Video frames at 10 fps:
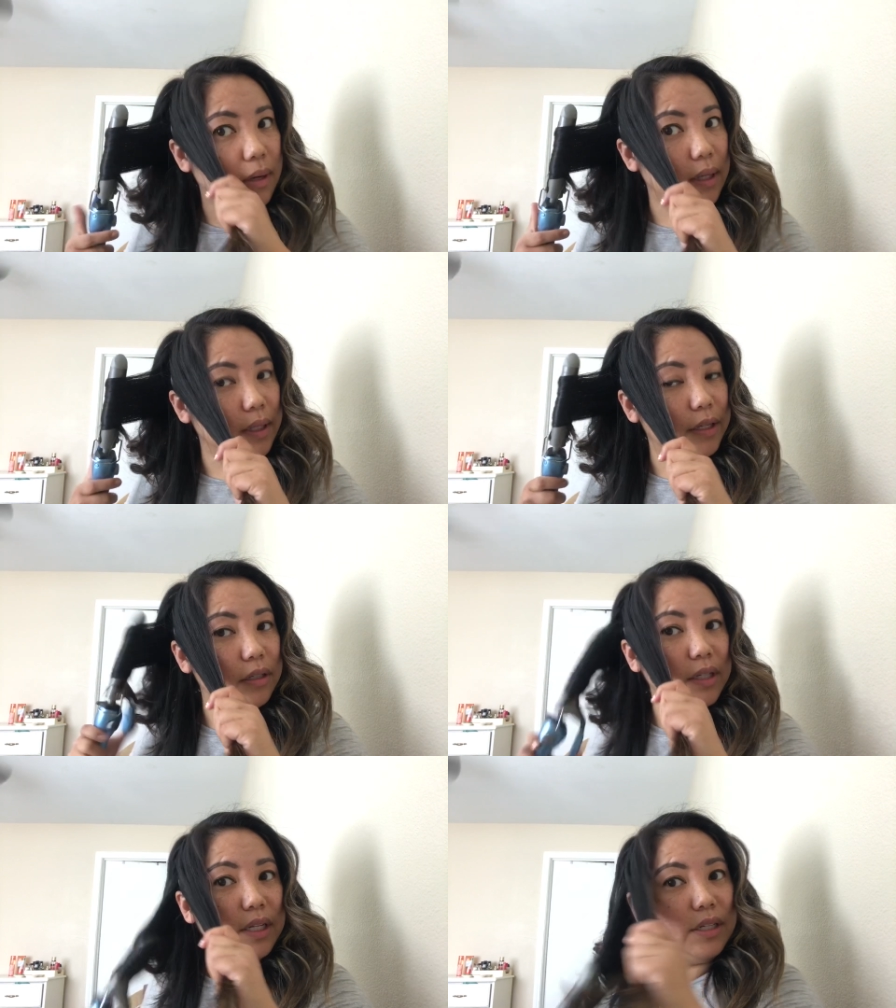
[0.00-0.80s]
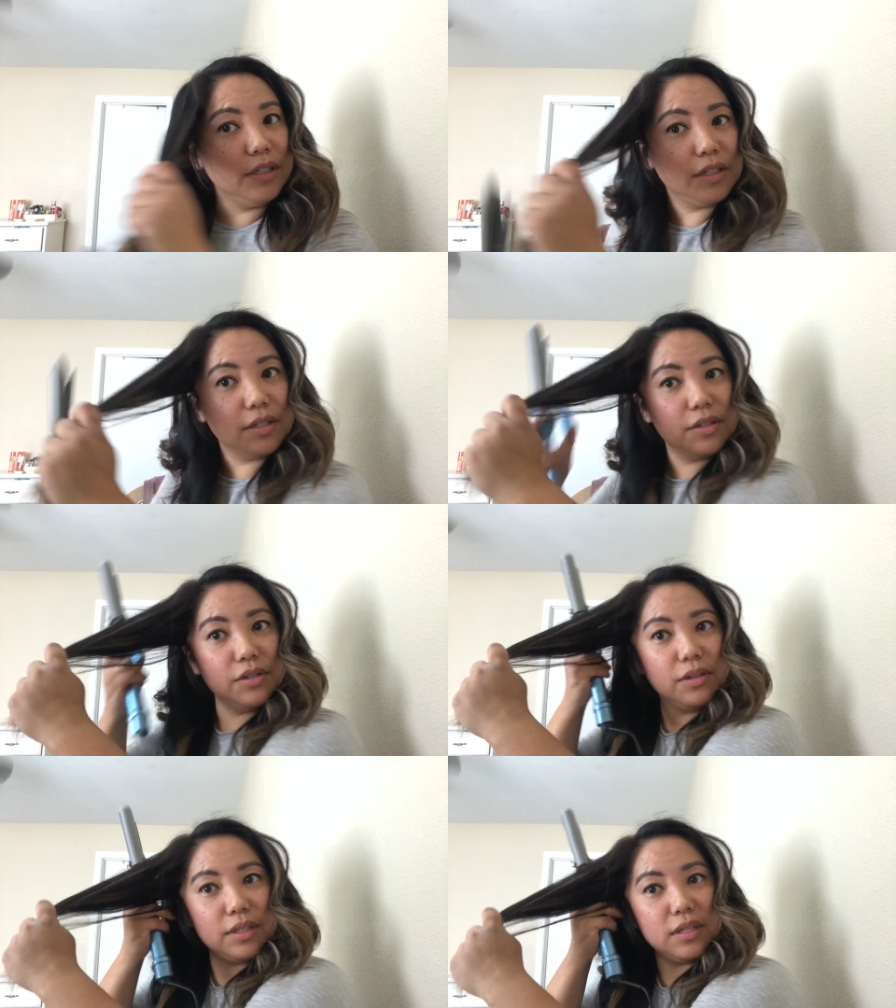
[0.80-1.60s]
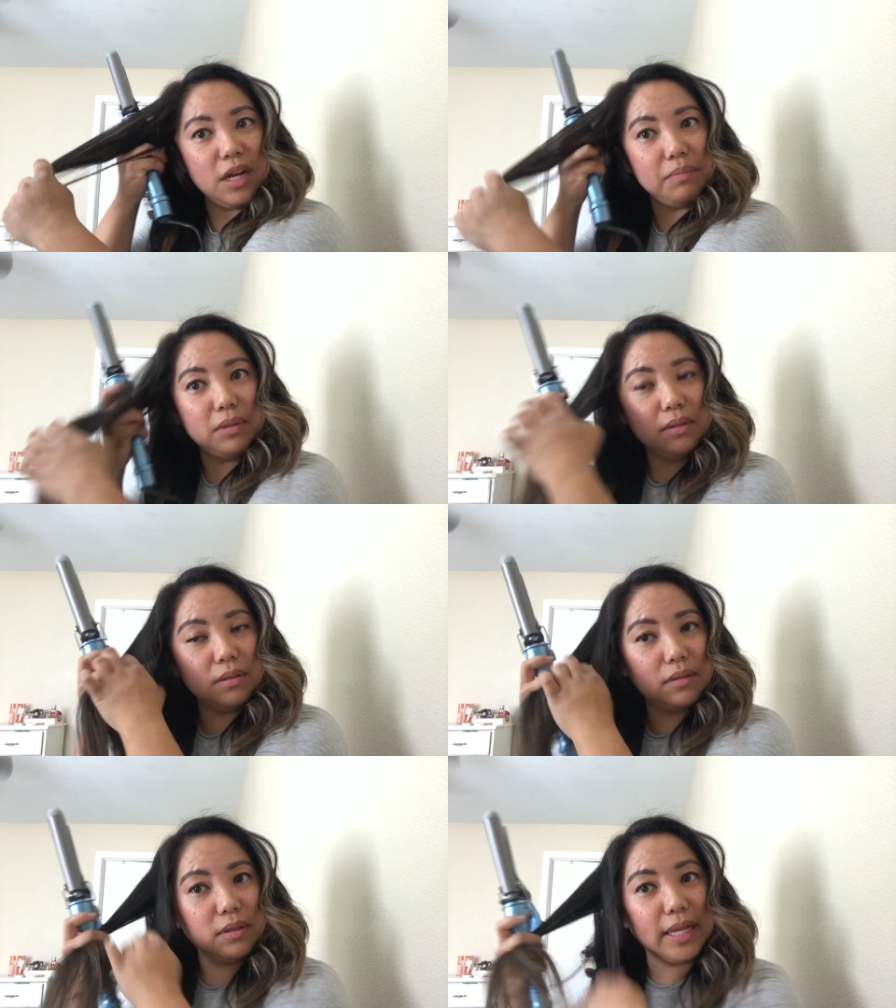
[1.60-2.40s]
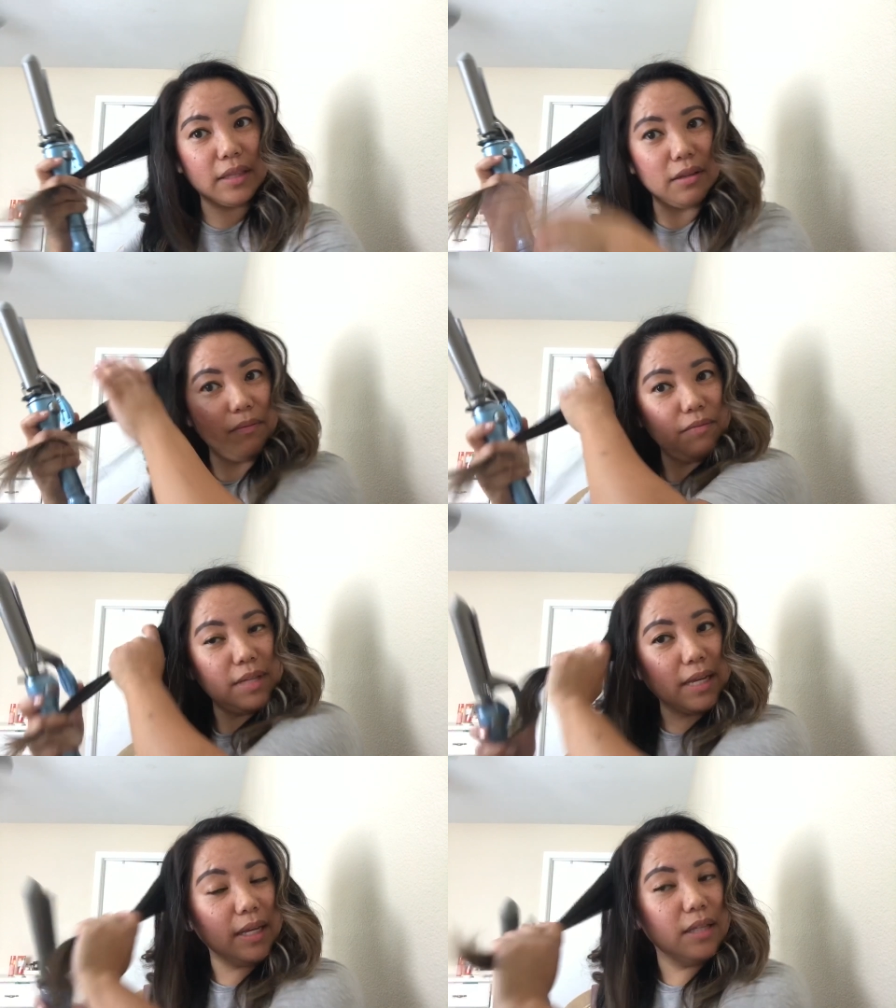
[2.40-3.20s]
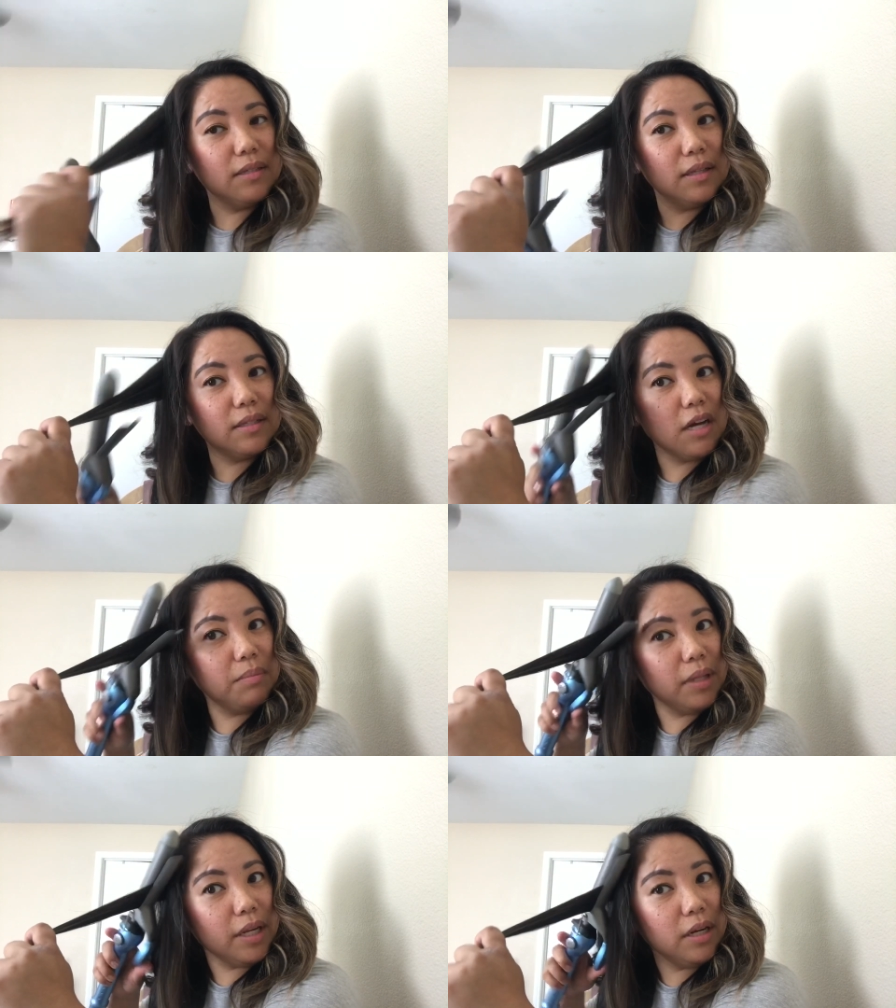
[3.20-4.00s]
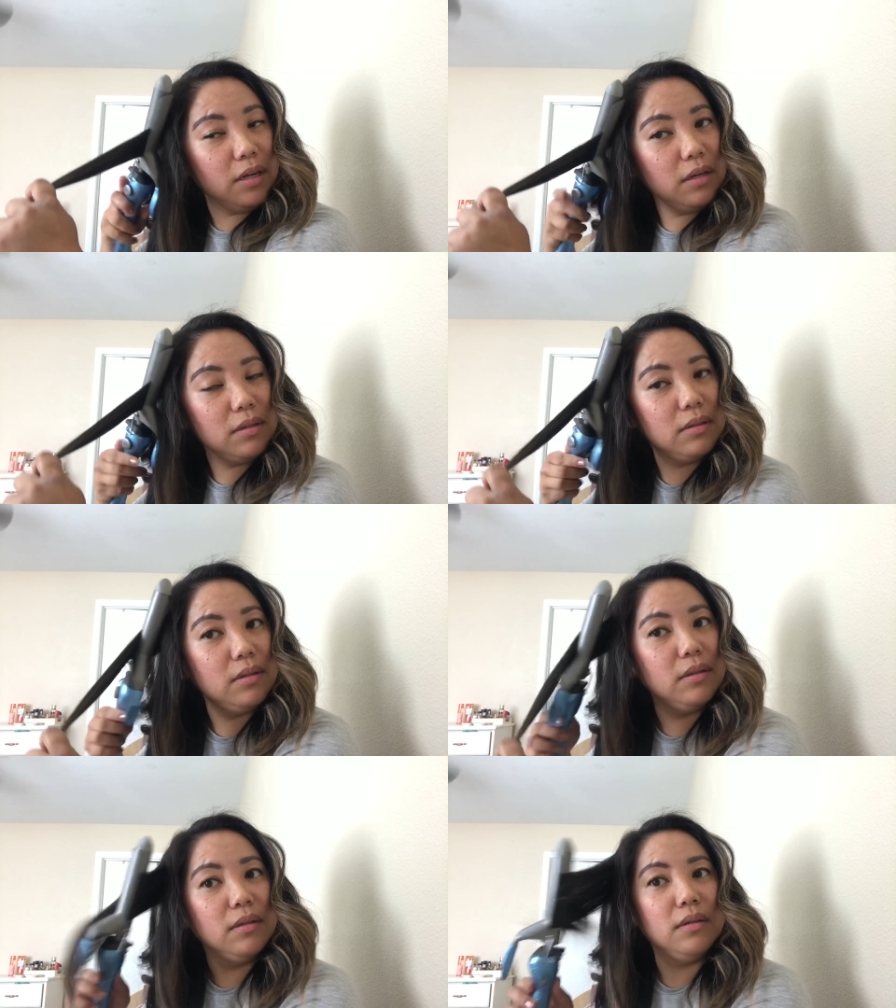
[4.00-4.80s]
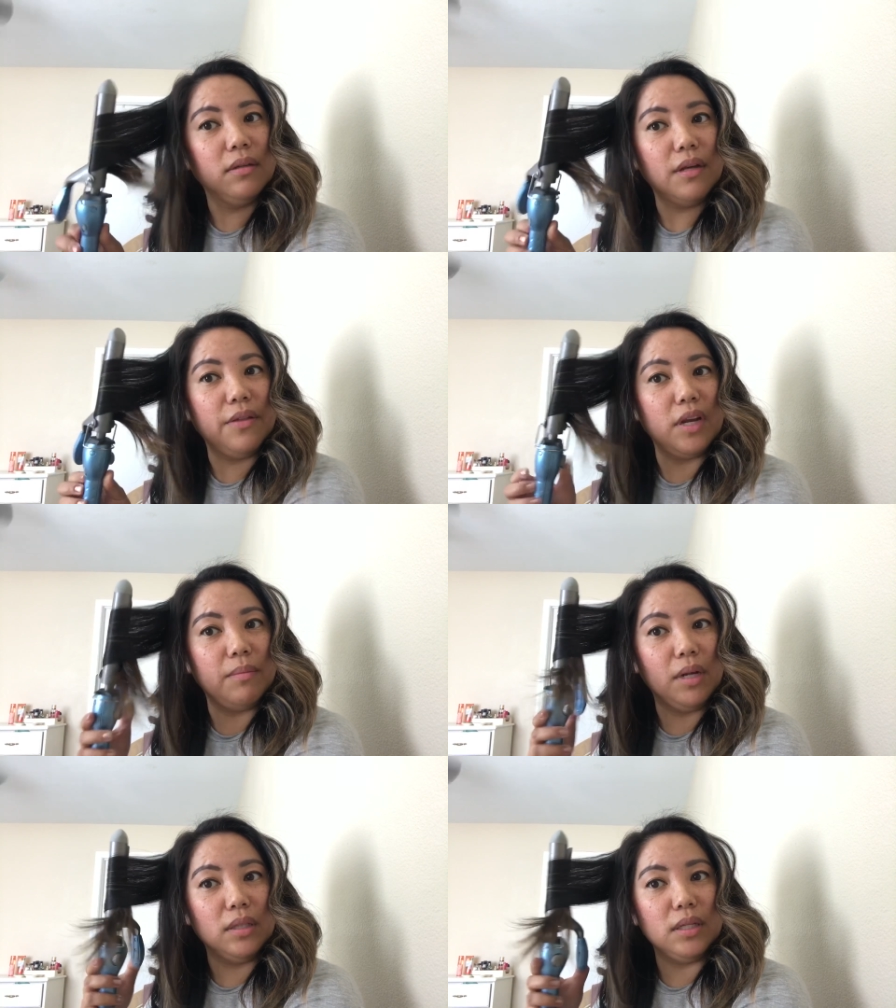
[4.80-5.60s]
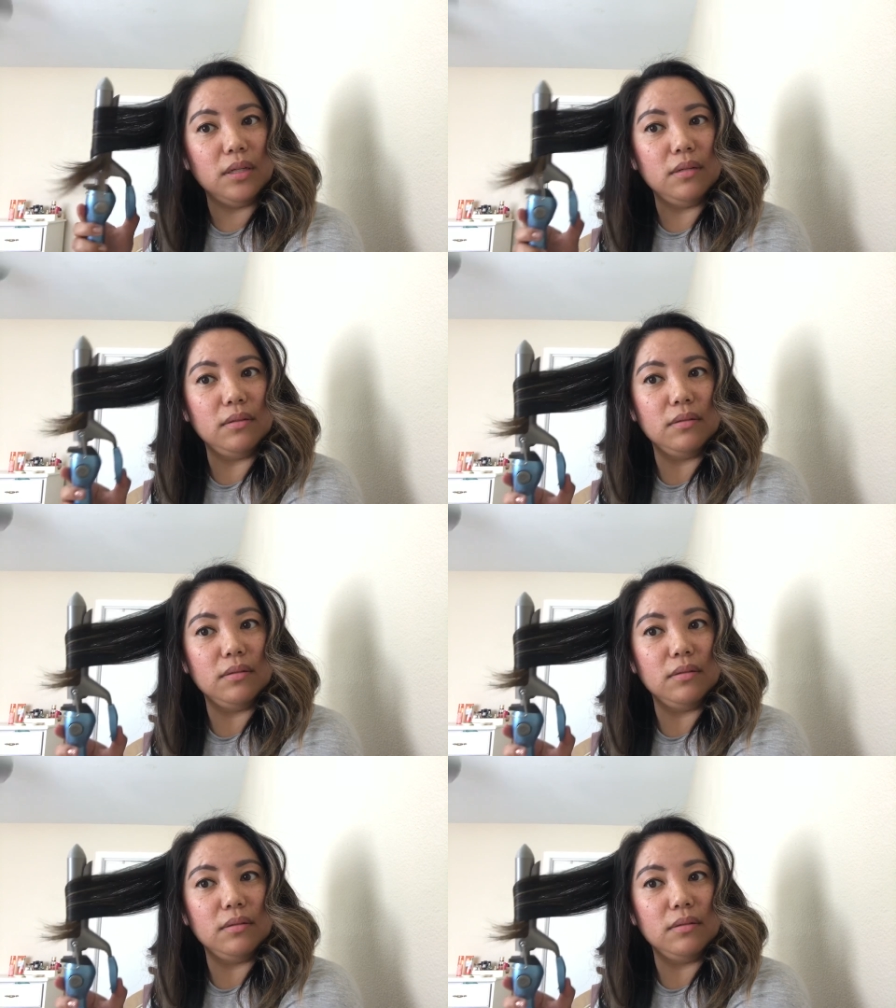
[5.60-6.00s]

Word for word: I literally just do the top, like the second to the top layer, and then I'm all done.